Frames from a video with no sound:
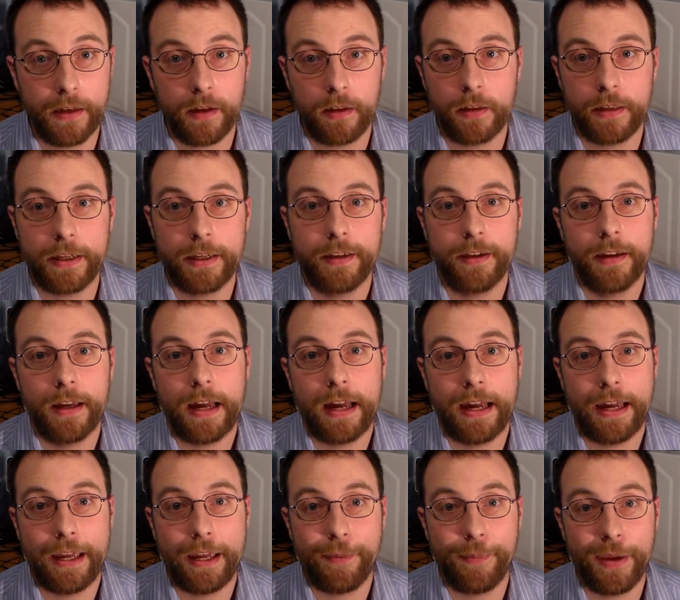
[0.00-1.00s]
Italy.
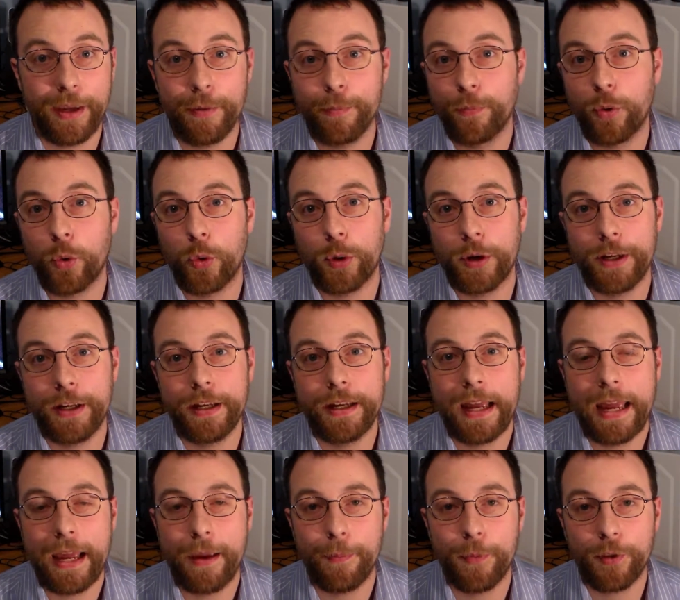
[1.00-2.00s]
I am
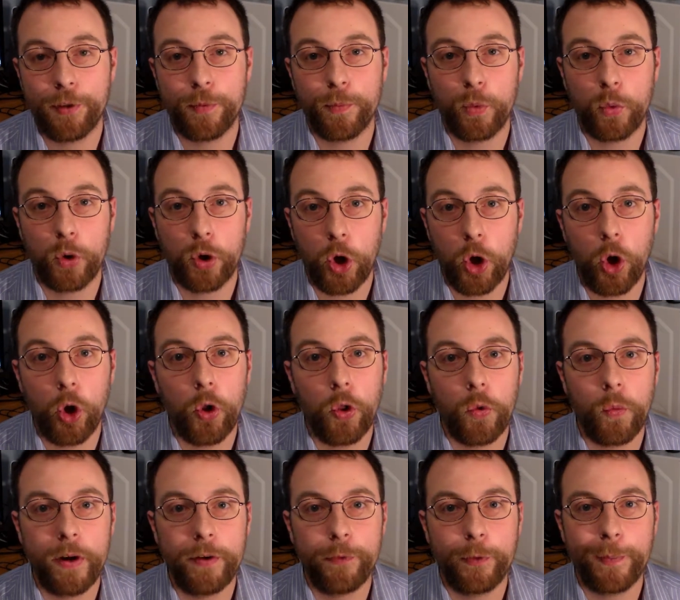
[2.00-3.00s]
importing a motherboard
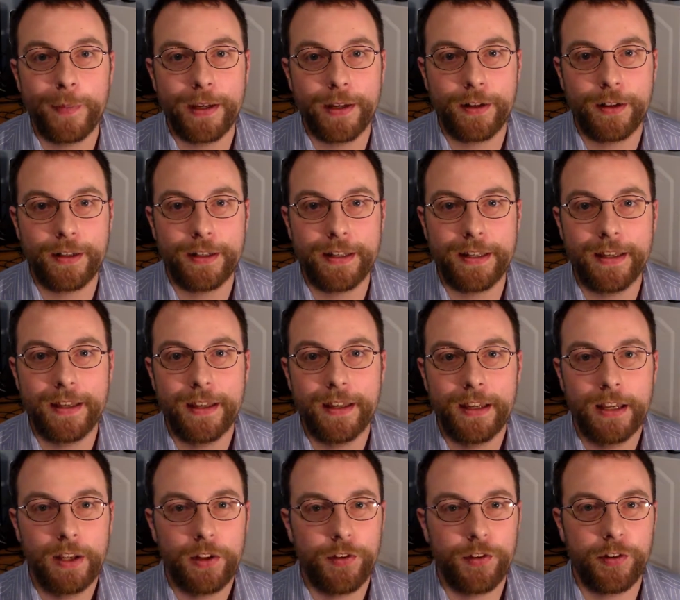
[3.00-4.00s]
all the way from Italy,
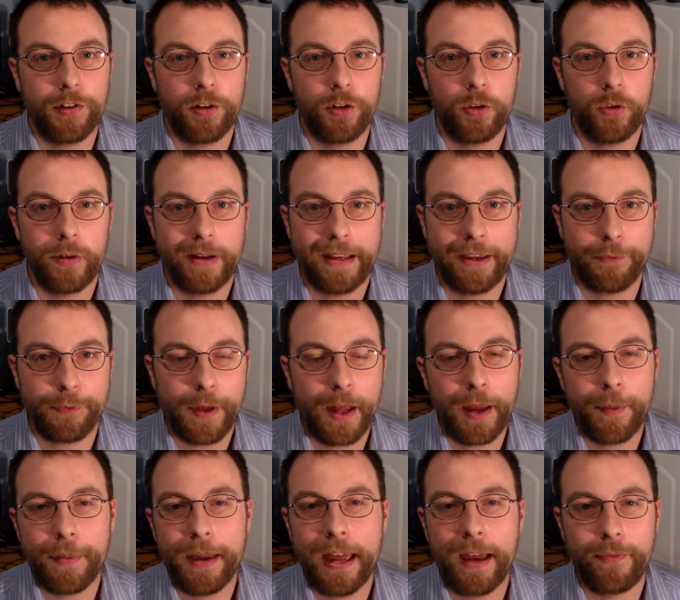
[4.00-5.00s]
so if
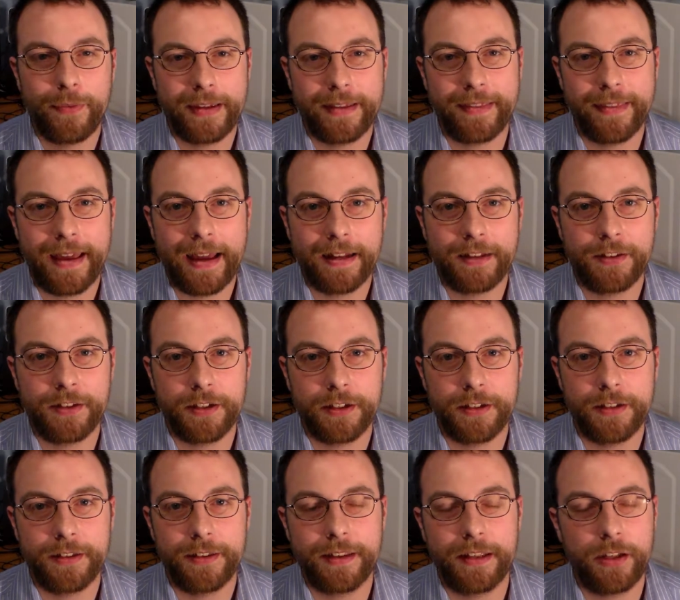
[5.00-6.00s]
I'm having that
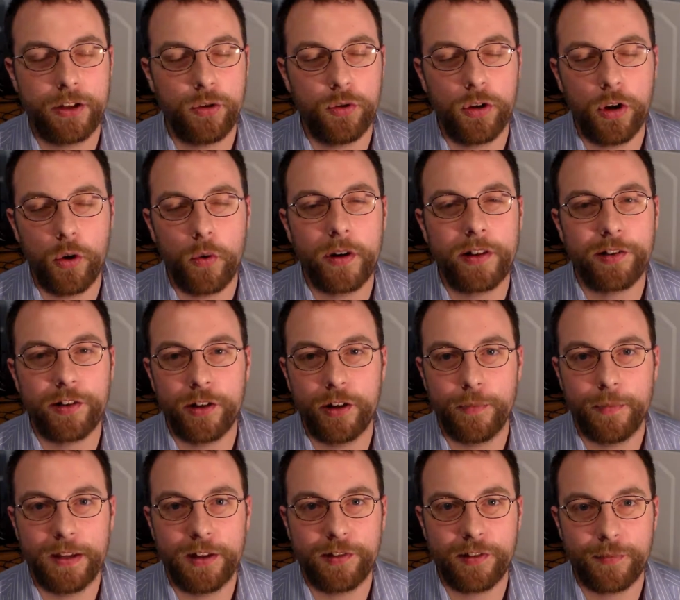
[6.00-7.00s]
done, then you know it's
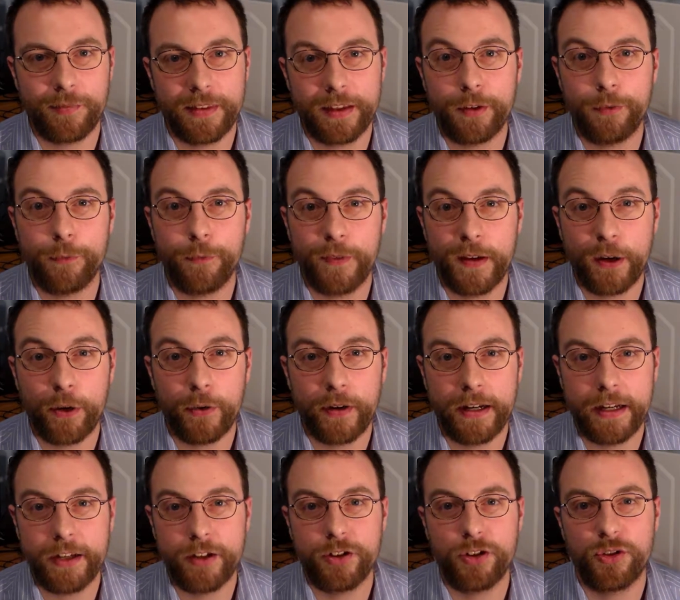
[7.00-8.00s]
going to be something
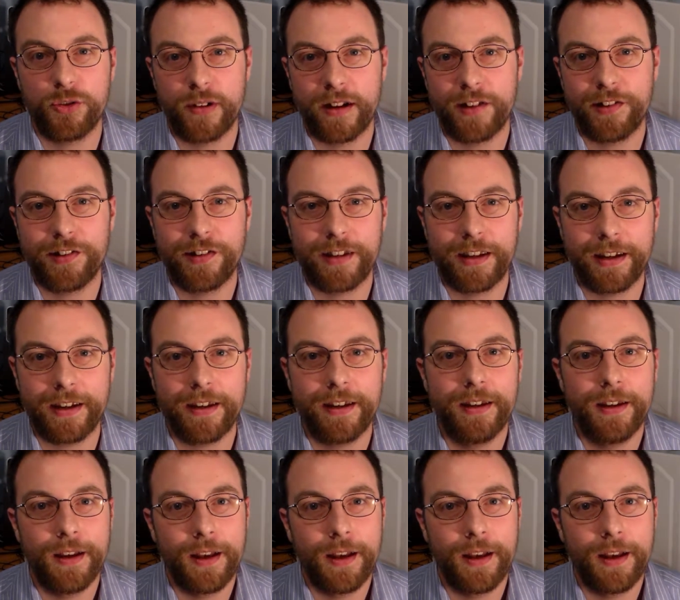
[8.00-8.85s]
very interesting.